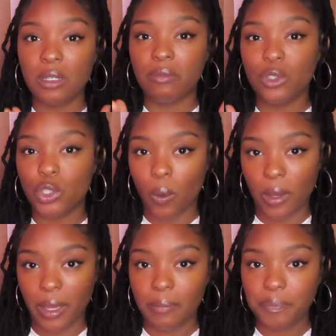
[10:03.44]
of
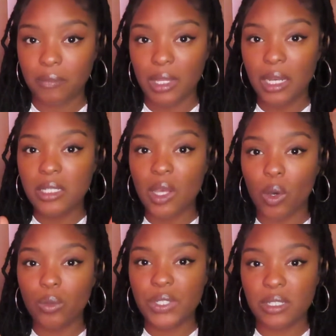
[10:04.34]
joy, in its
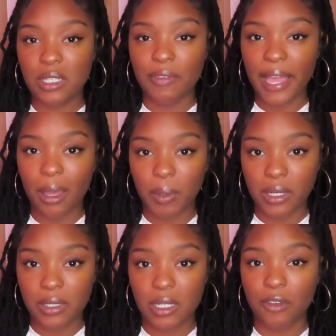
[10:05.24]
own sense of
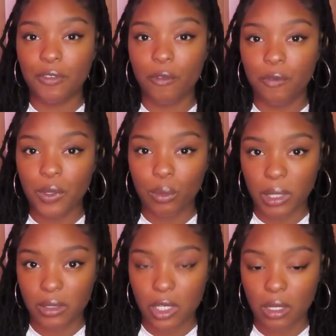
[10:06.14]
happiness, of
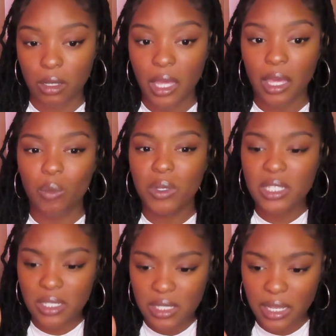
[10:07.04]
fulfillment. It
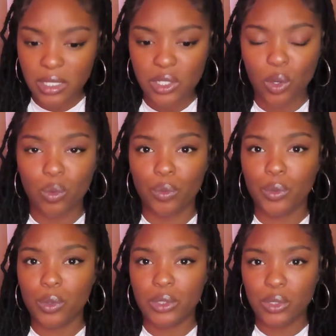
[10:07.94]
wants to set its own
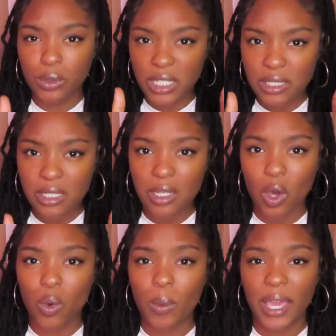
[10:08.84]
rules, do things its
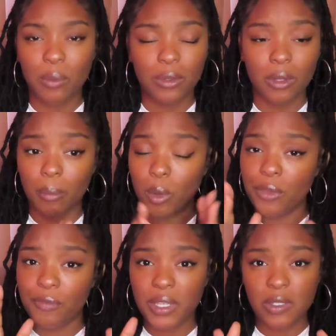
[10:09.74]
own way. They're
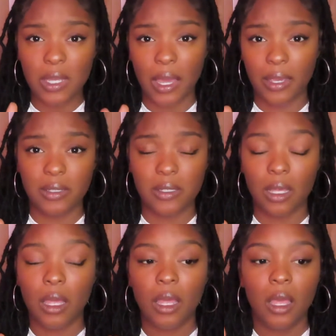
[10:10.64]
both fixed signs.
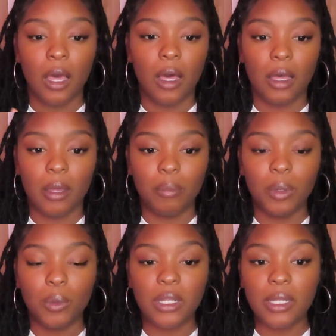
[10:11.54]

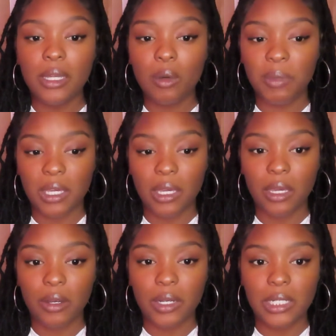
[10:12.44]
But with Leo being
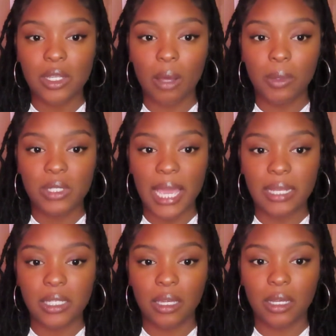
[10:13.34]
here, it's almost
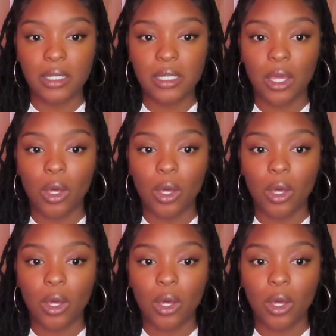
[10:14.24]
asking us,